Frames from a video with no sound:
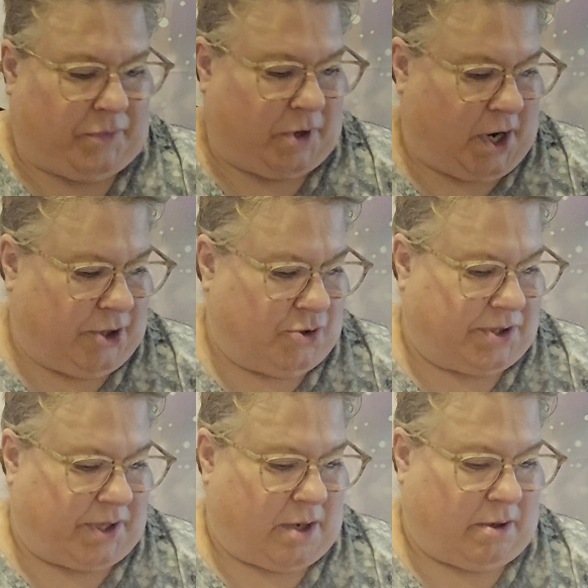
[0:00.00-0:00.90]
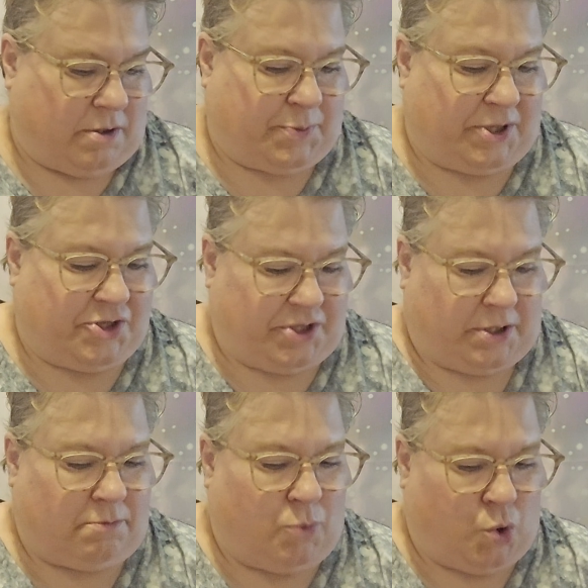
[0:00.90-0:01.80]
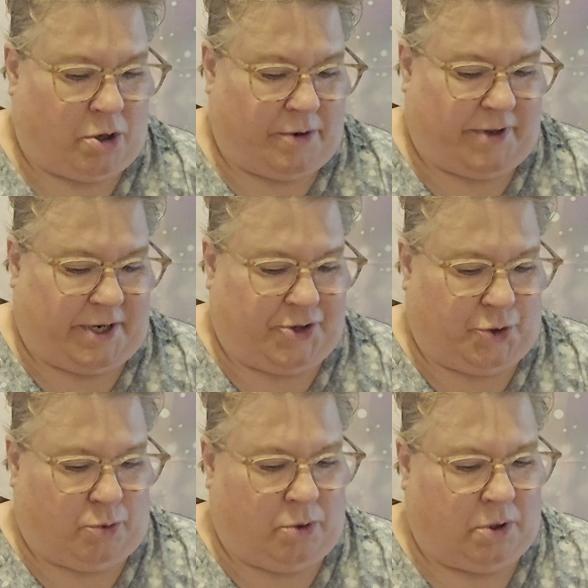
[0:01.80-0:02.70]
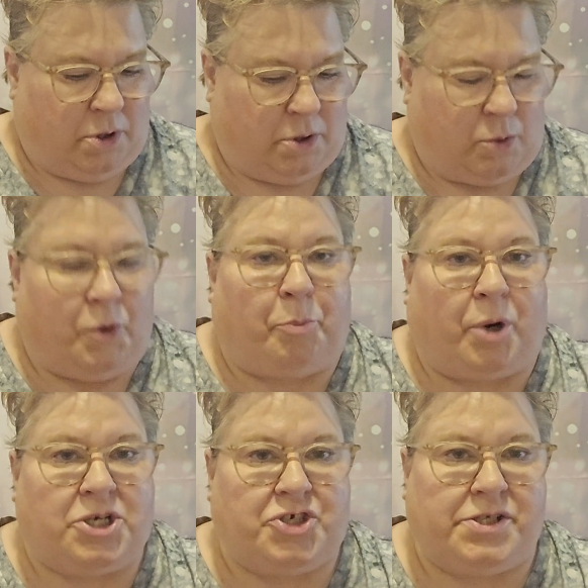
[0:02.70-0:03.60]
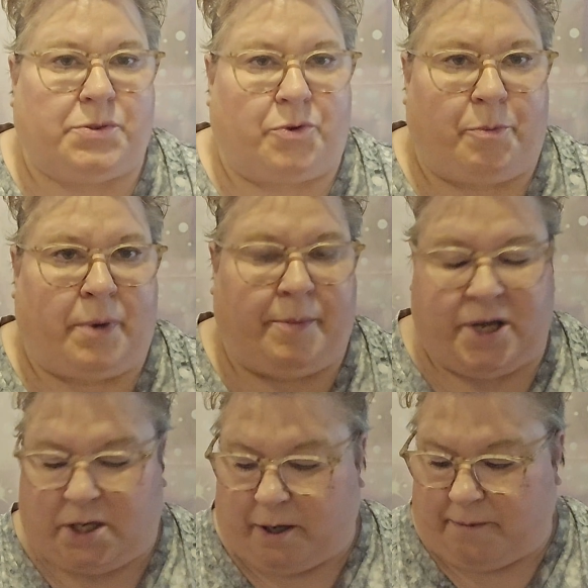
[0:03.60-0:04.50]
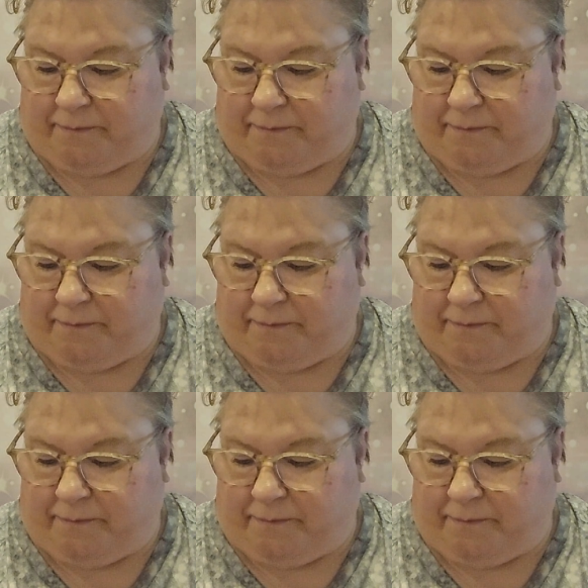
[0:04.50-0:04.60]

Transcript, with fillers: I use that sponging more than I do with brushes with my makeup.